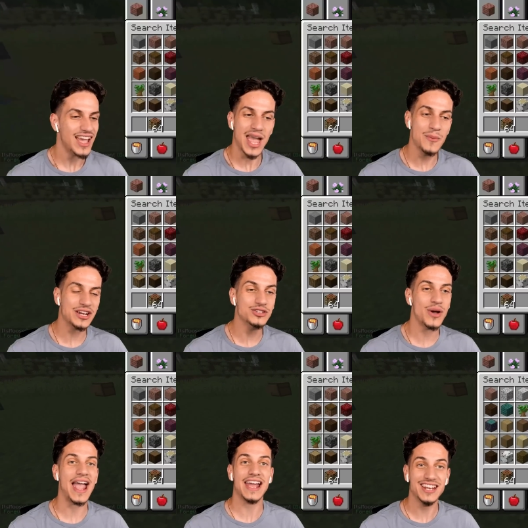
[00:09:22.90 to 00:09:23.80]
And we can do
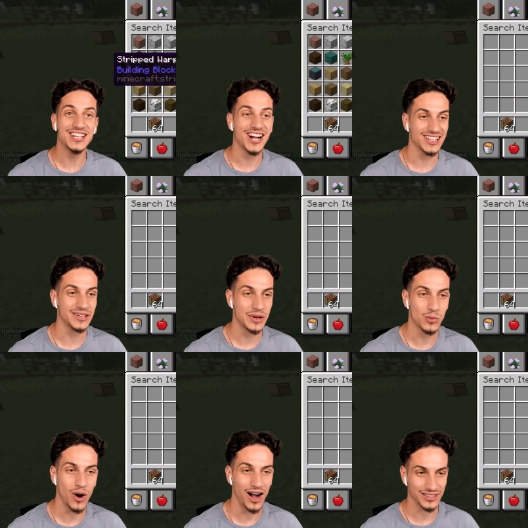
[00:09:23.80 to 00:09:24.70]
any color we
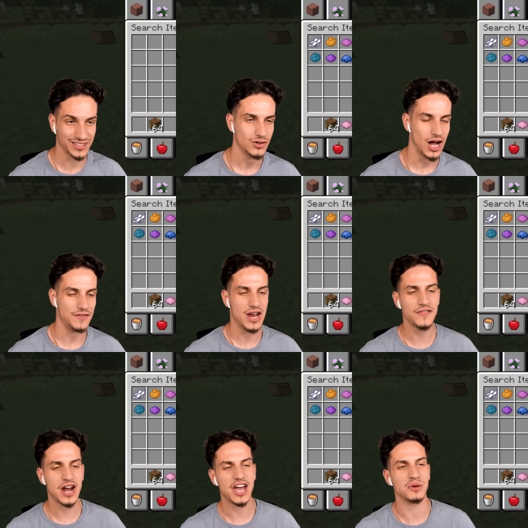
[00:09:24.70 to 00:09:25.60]
want. I've never
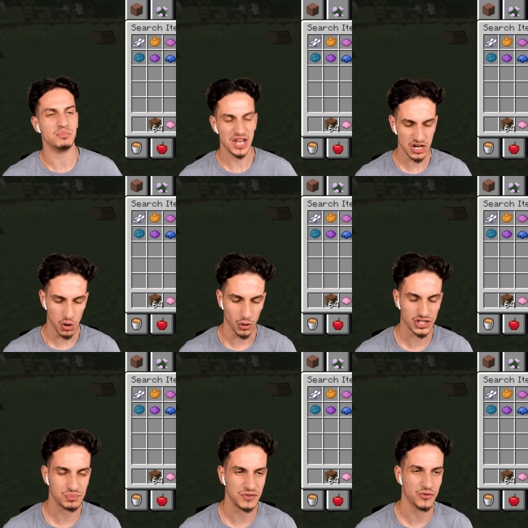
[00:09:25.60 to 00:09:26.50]
had a pink horse
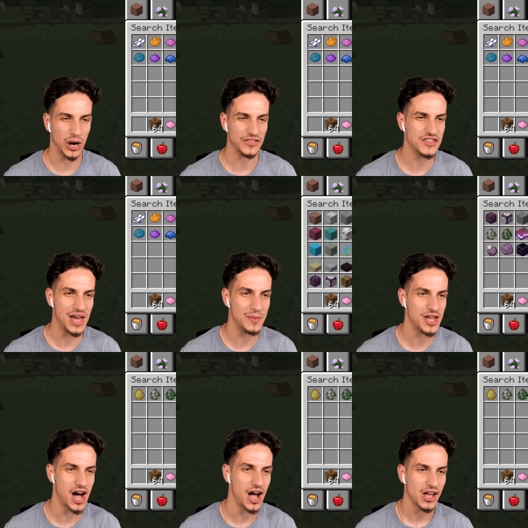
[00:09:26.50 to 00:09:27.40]
before. I think that'd be,
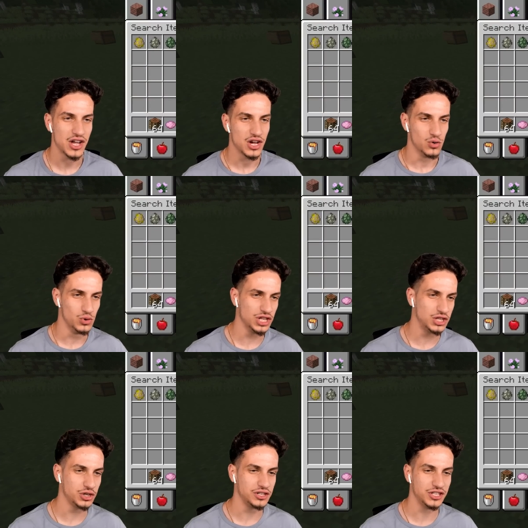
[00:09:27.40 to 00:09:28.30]
uh, really
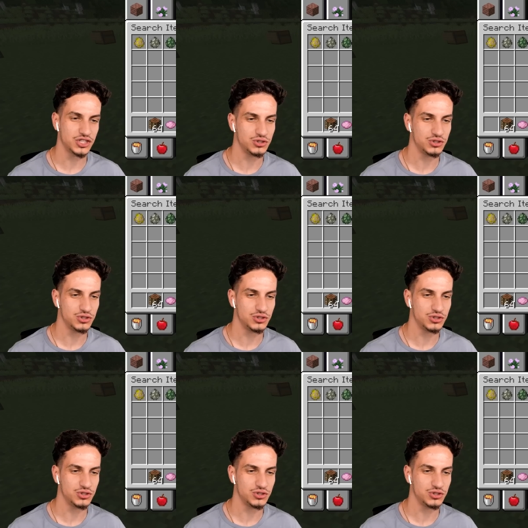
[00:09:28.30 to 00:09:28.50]
good addition to